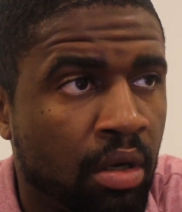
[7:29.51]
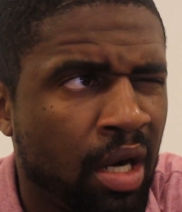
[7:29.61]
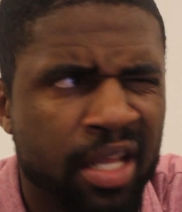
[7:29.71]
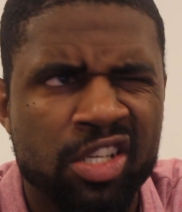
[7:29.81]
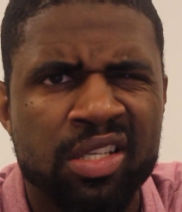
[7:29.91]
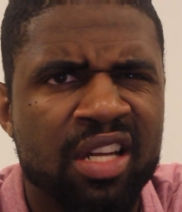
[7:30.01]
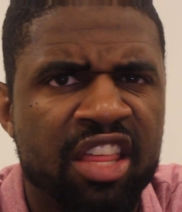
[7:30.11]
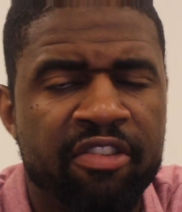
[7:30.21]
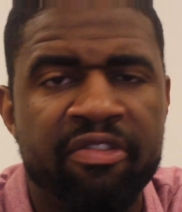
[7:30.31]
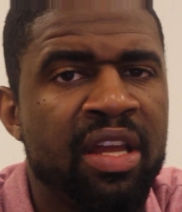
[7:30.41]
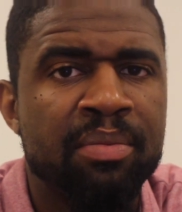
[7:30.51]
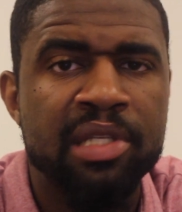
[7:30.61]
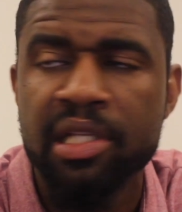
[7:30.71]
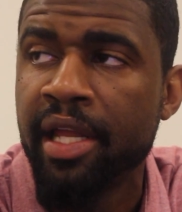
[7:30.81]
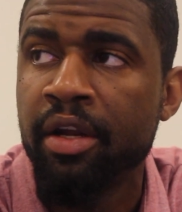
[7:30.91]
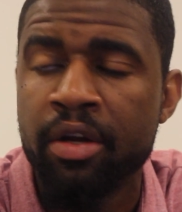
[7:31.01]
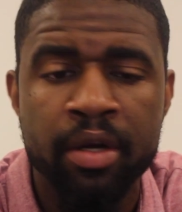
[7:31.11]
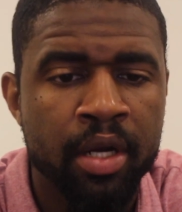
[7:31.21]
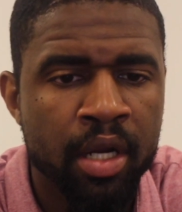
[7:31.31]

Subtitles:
Are they just another venom slinger